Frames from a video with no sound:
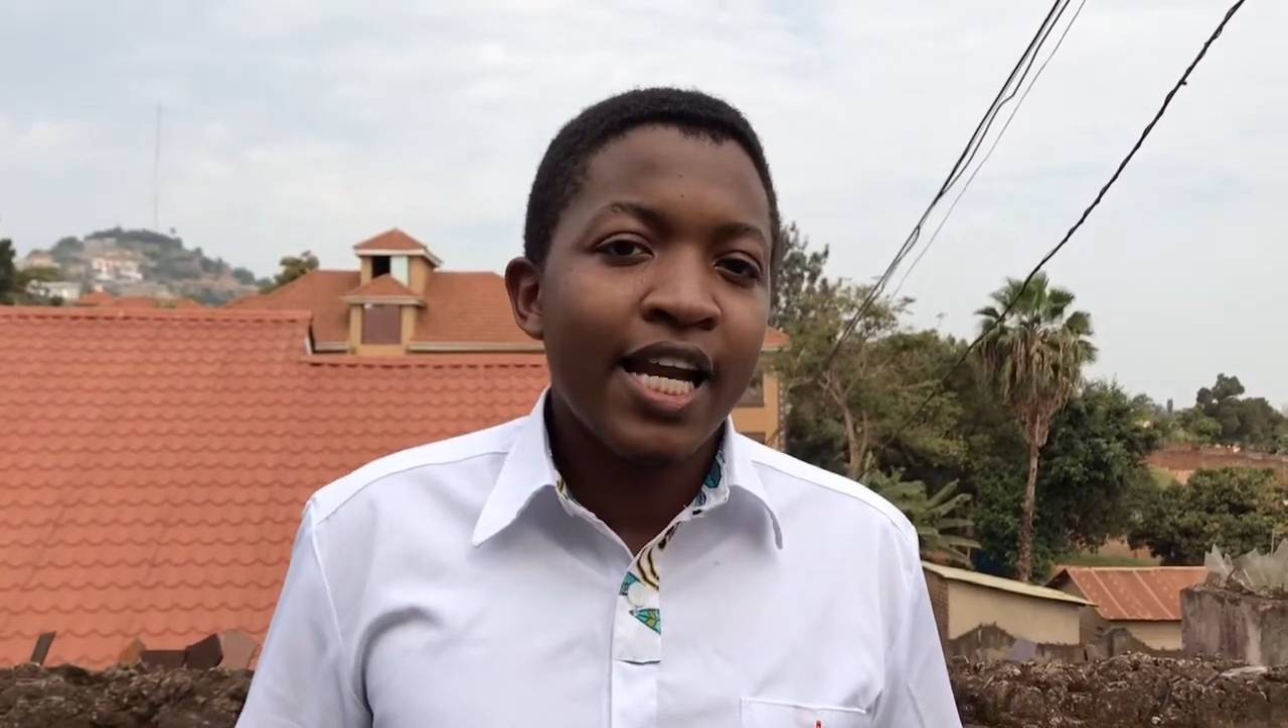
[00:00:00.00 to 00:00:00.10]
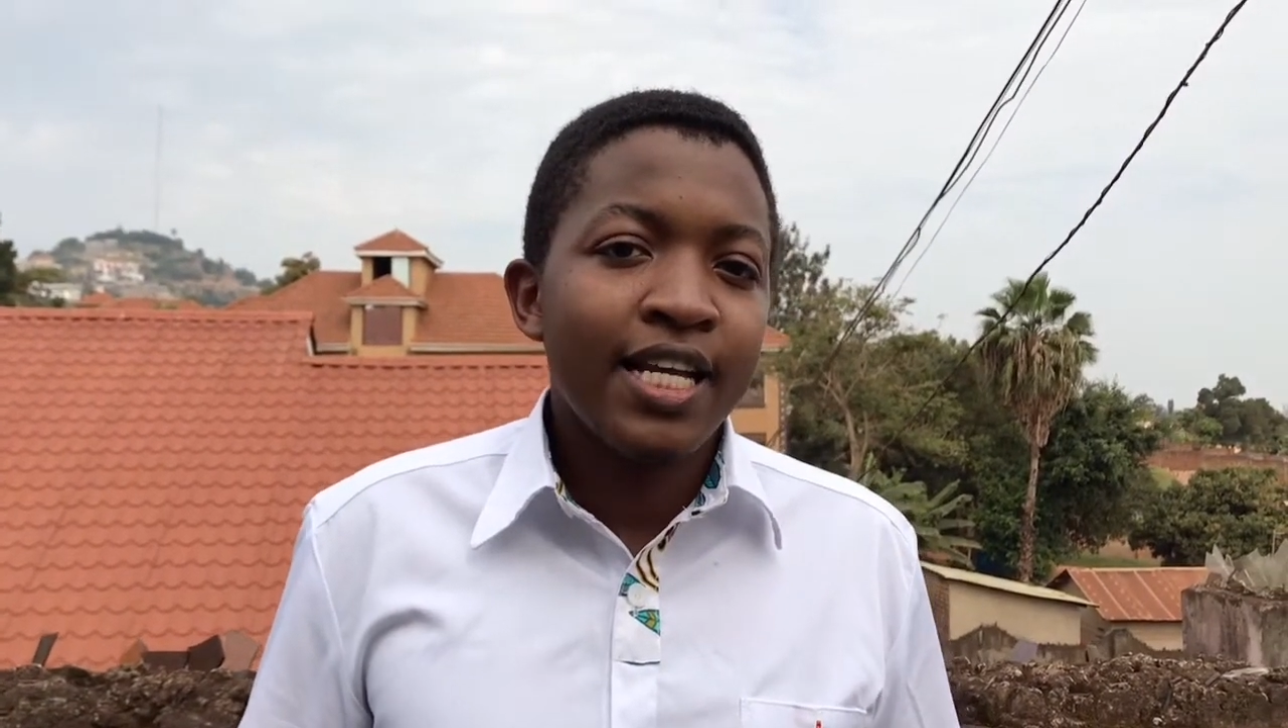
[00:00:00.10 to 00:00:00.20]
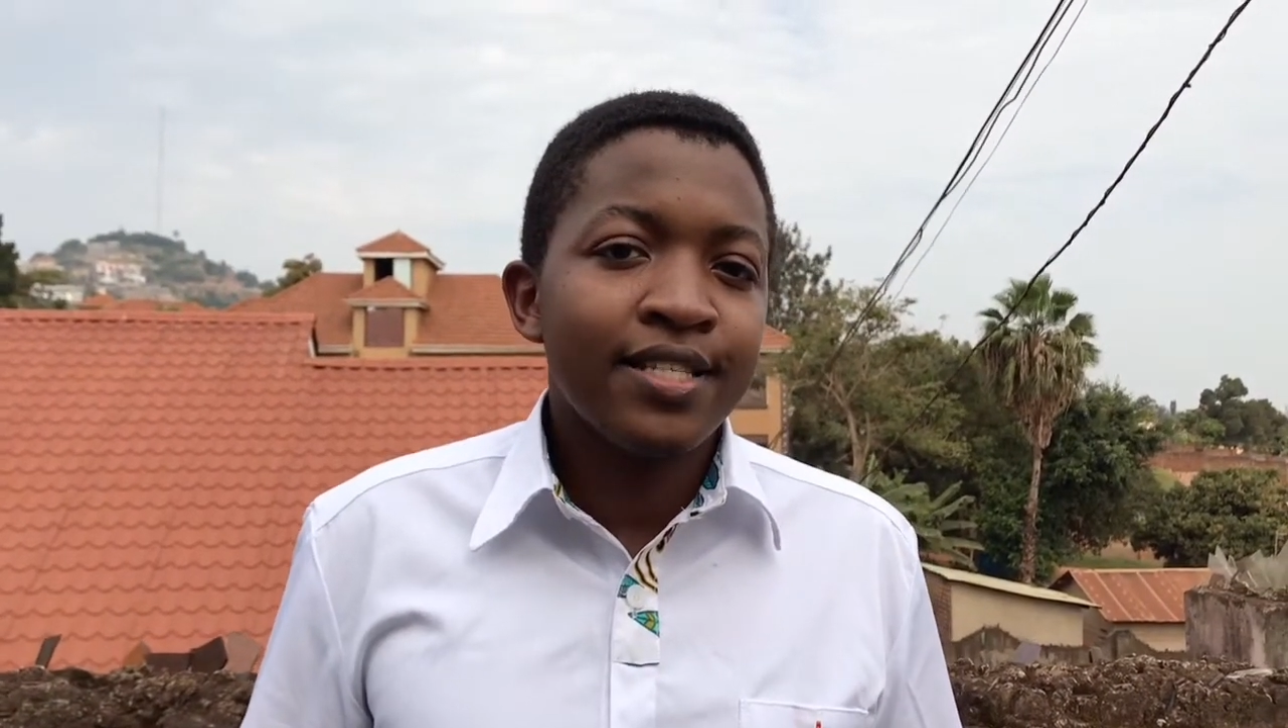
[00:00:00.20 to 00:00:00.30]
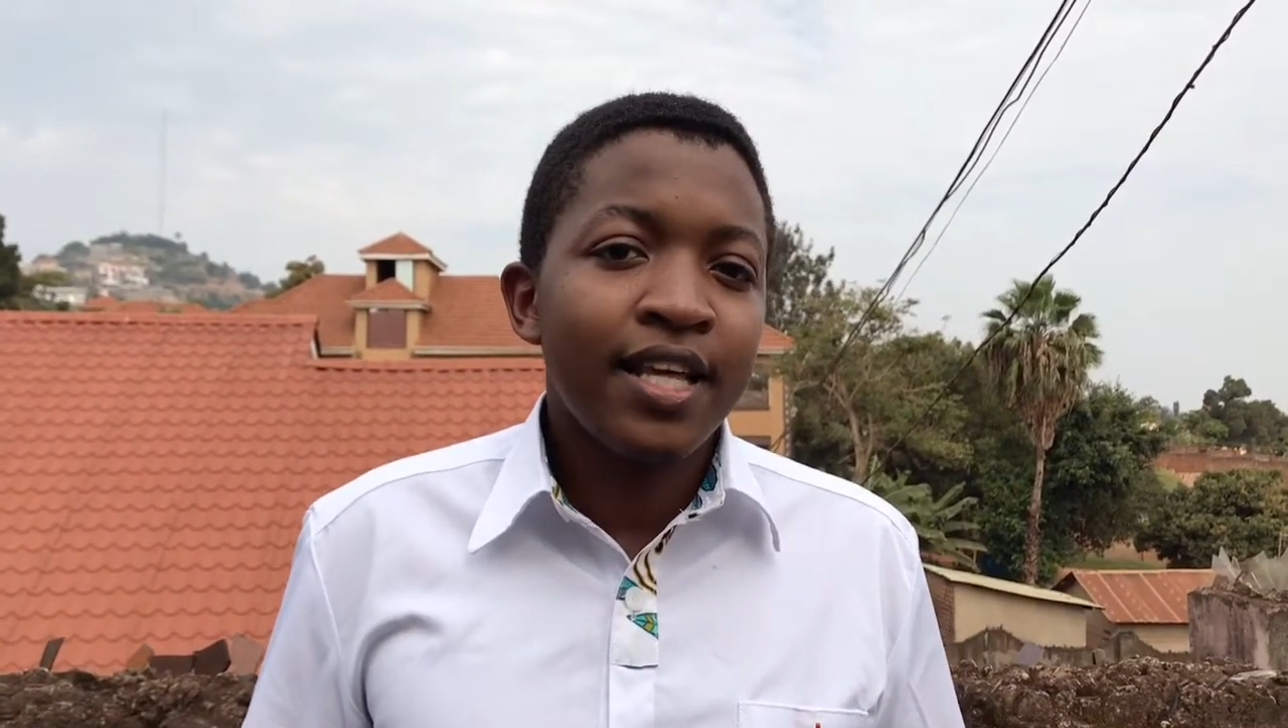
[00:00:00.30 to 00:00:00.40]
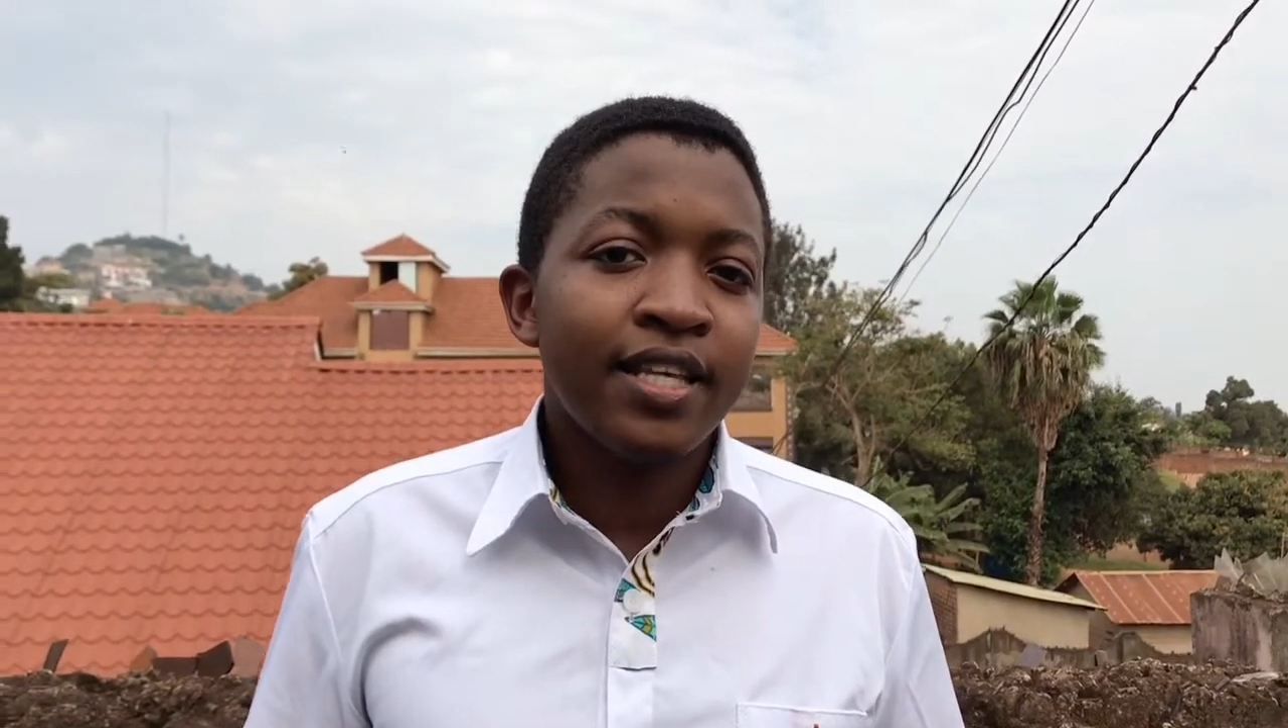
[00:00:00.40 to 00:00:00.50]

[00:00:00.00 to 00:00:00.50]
understand